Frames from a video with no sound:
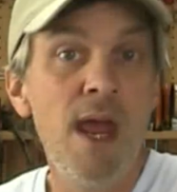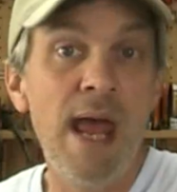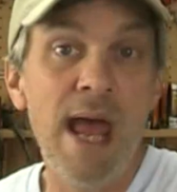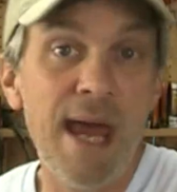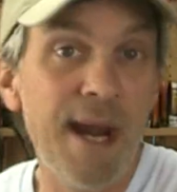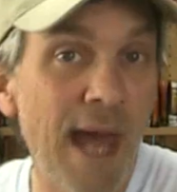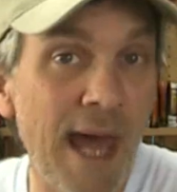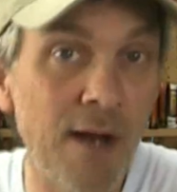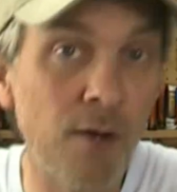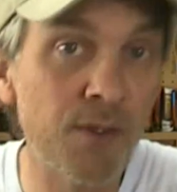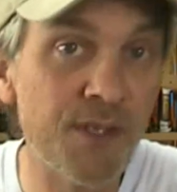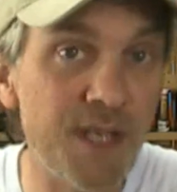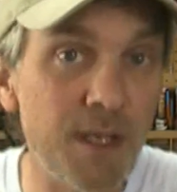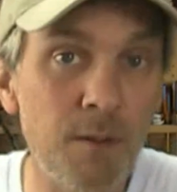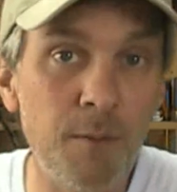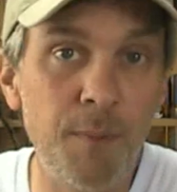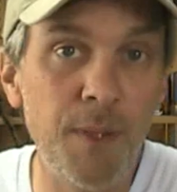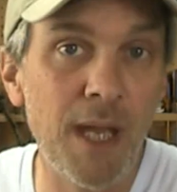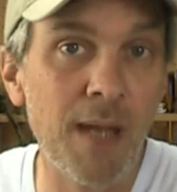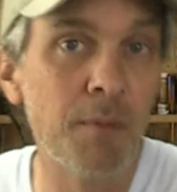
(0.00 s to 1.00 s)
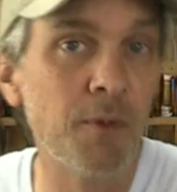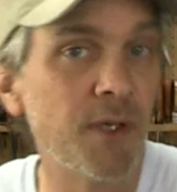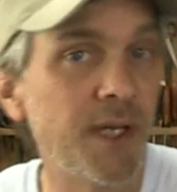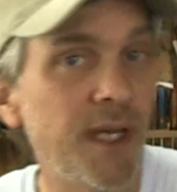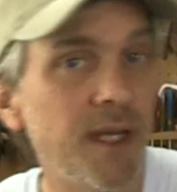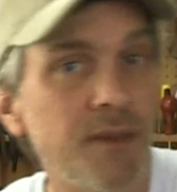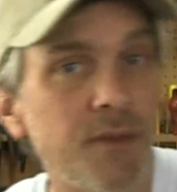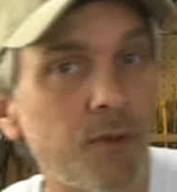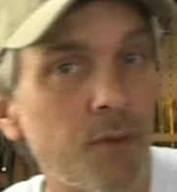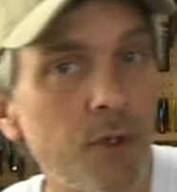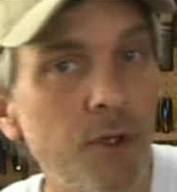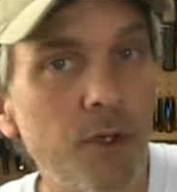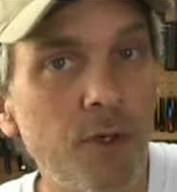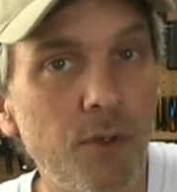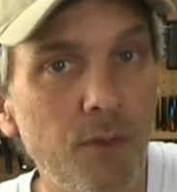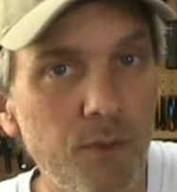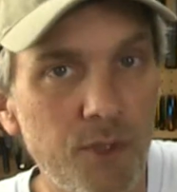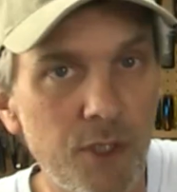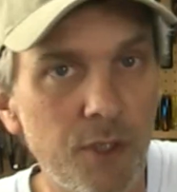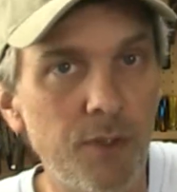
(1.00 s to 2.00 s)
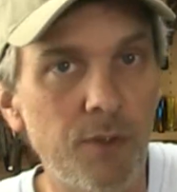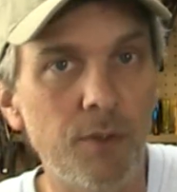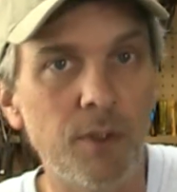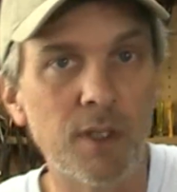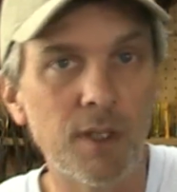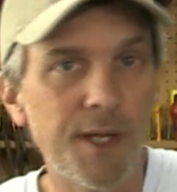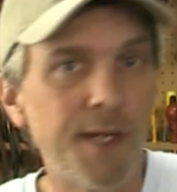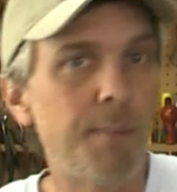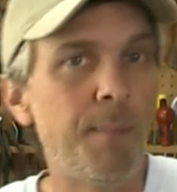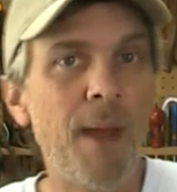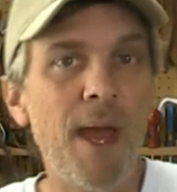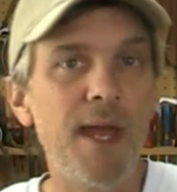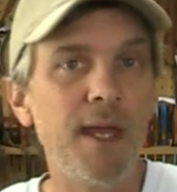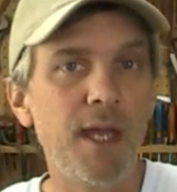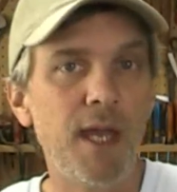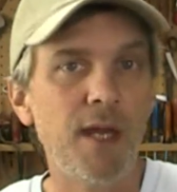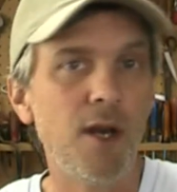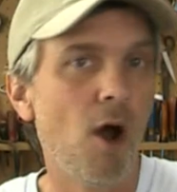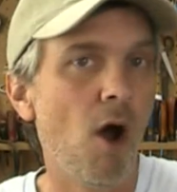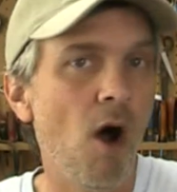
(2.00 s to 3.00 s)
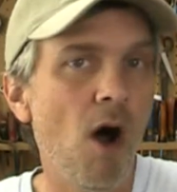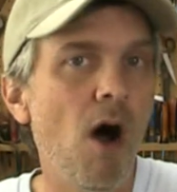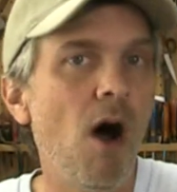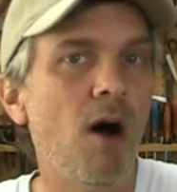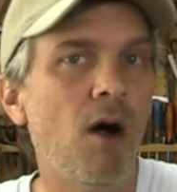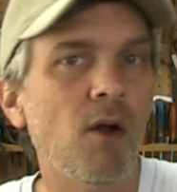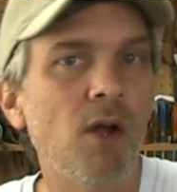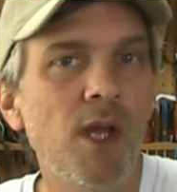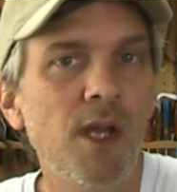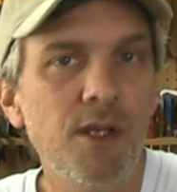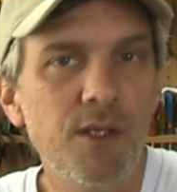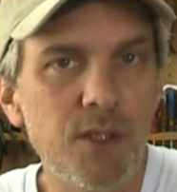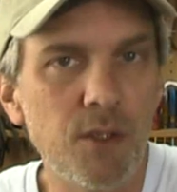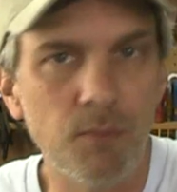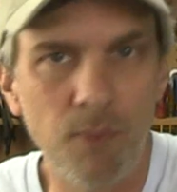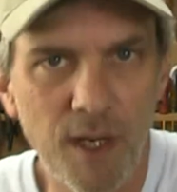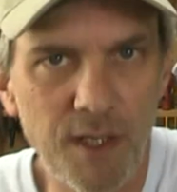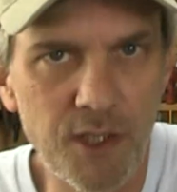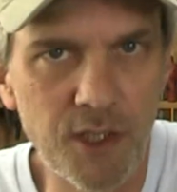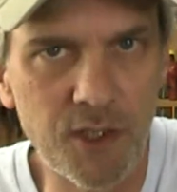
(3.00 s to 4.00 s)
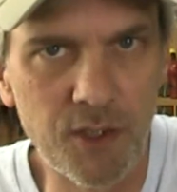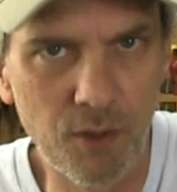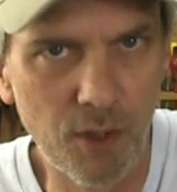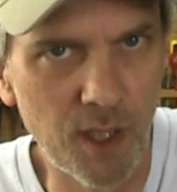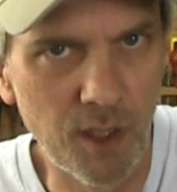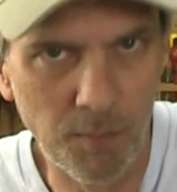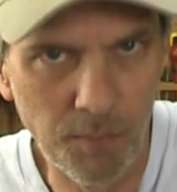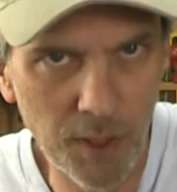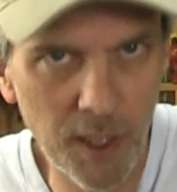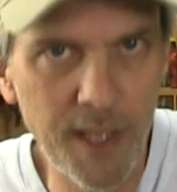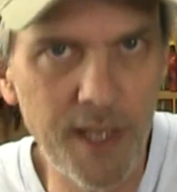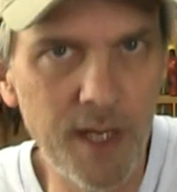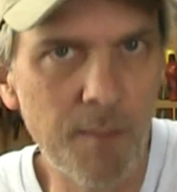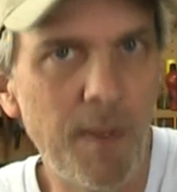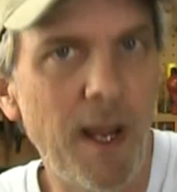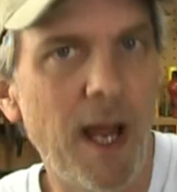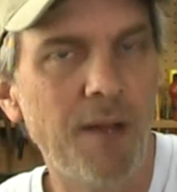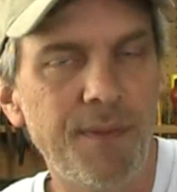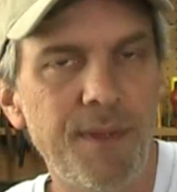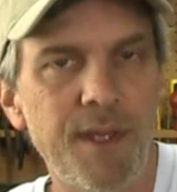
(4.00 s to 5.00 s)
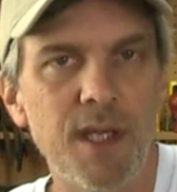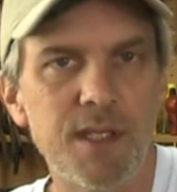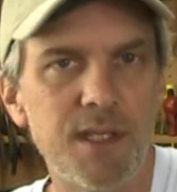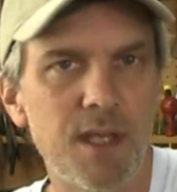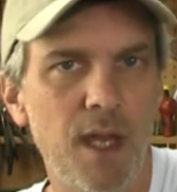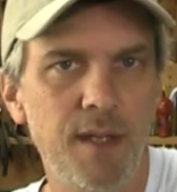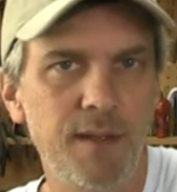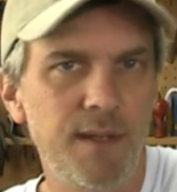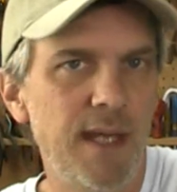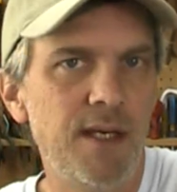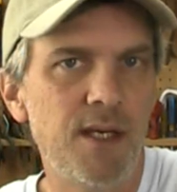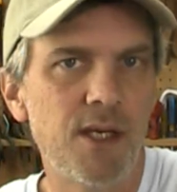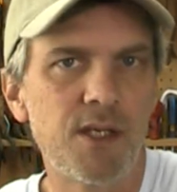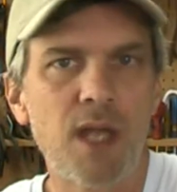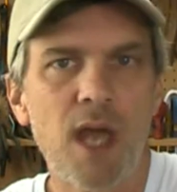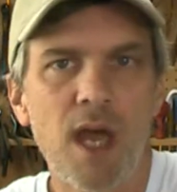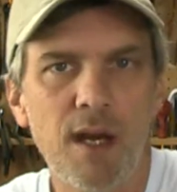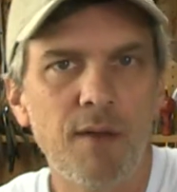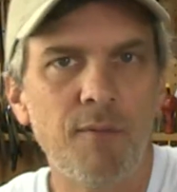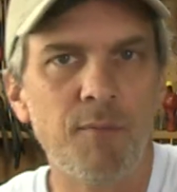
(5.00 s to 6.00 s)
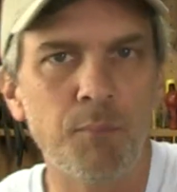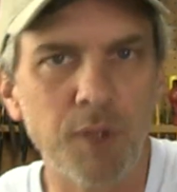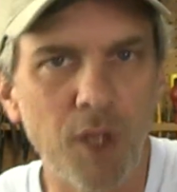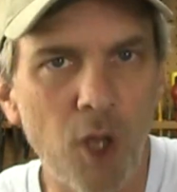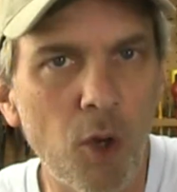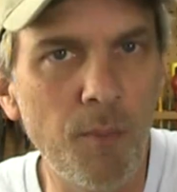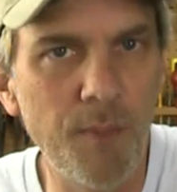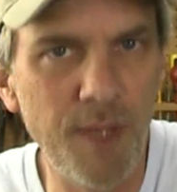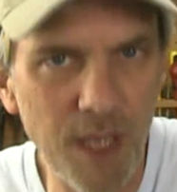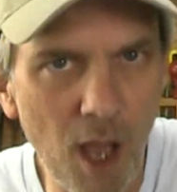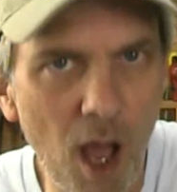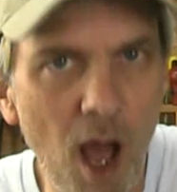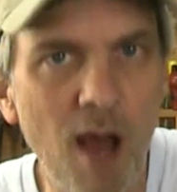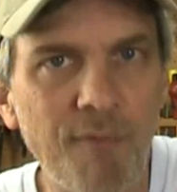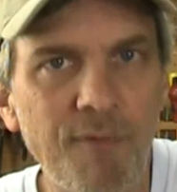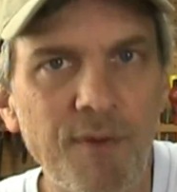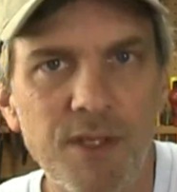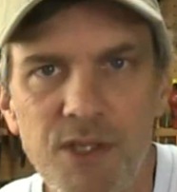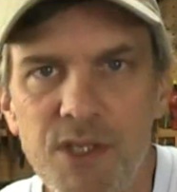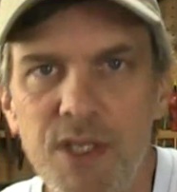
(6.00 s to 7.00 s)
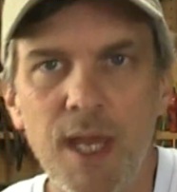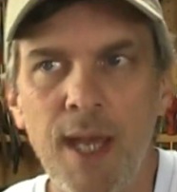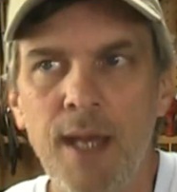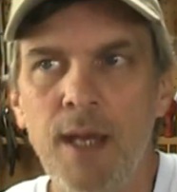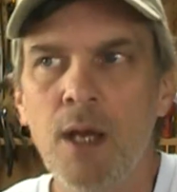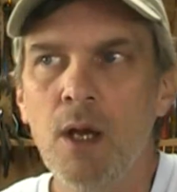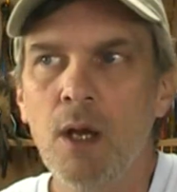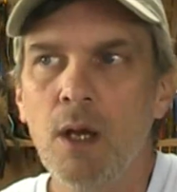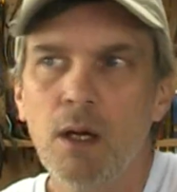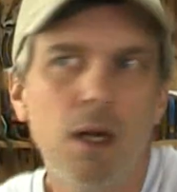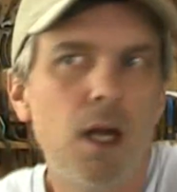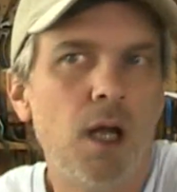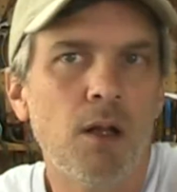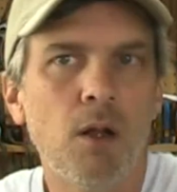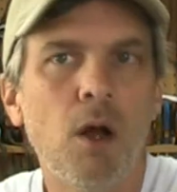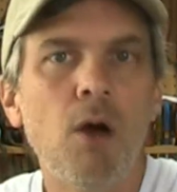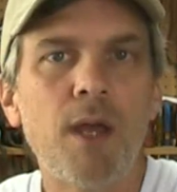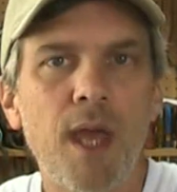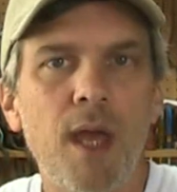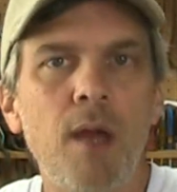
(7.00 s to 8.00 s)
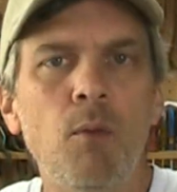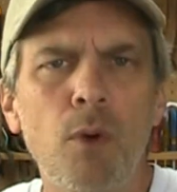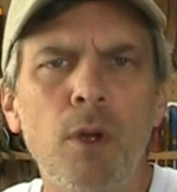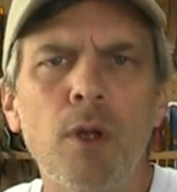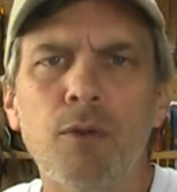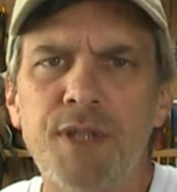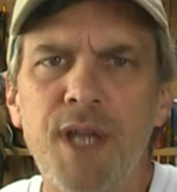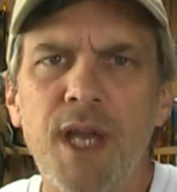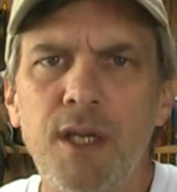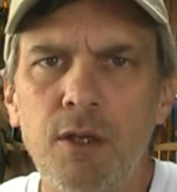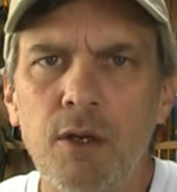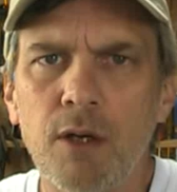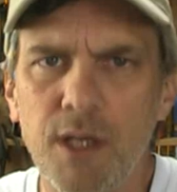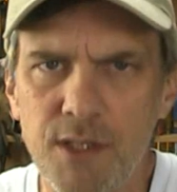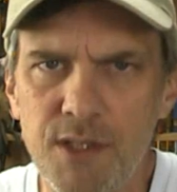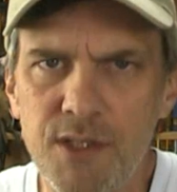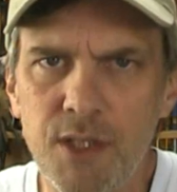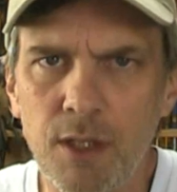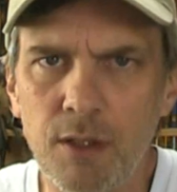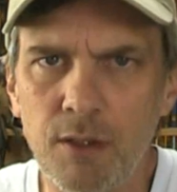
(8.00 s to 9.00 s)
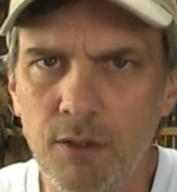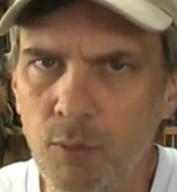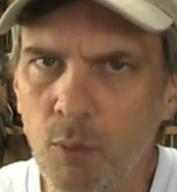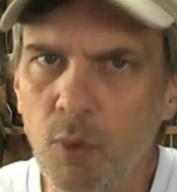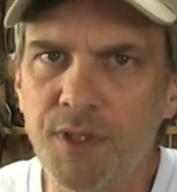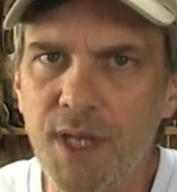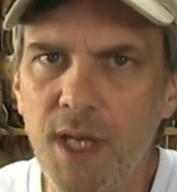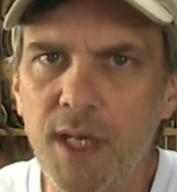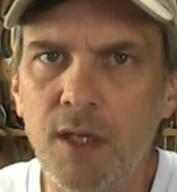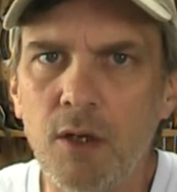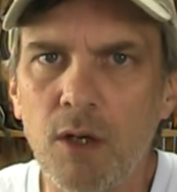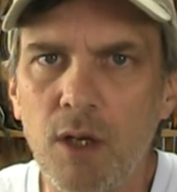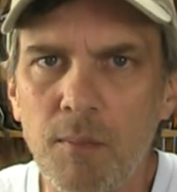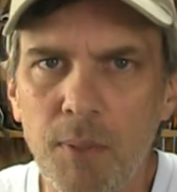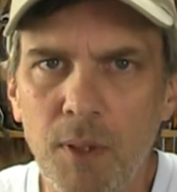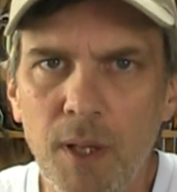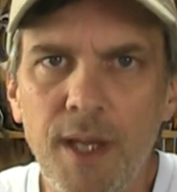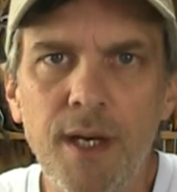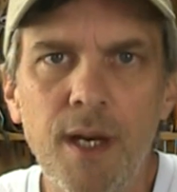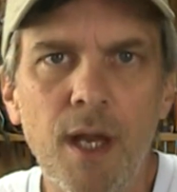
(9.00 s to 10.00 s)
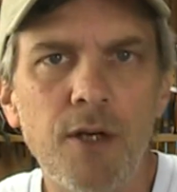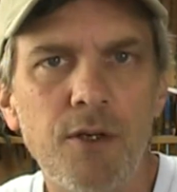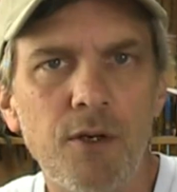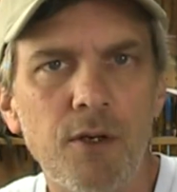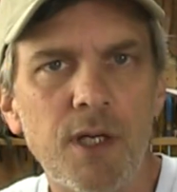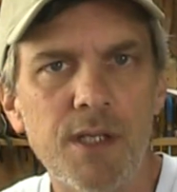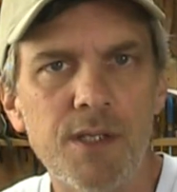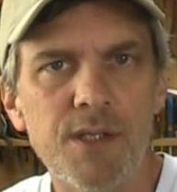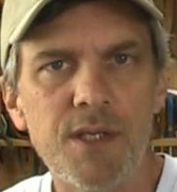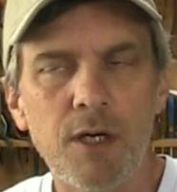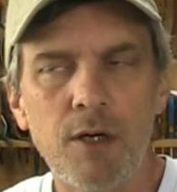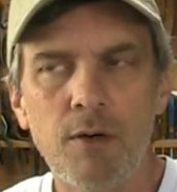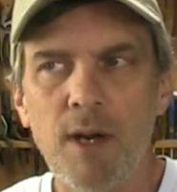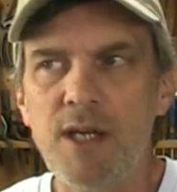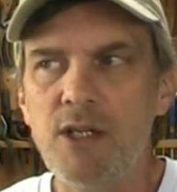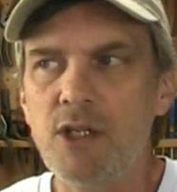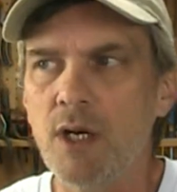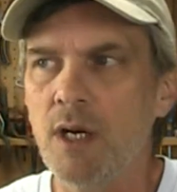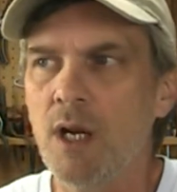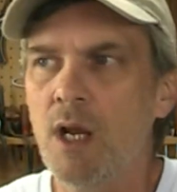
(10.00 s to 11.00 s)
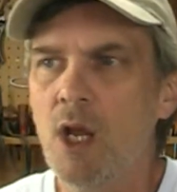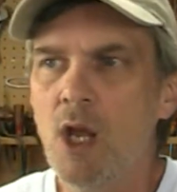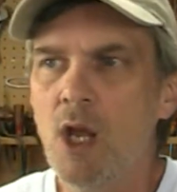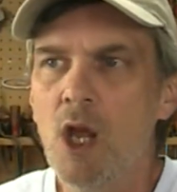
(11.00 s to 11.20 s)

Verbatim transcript: And I don't seem to be able to get through to ClickBank at all to register a complaint about this, and they just kind of blow me off and say, "Oh, okay, we'll take your complaint under consideration."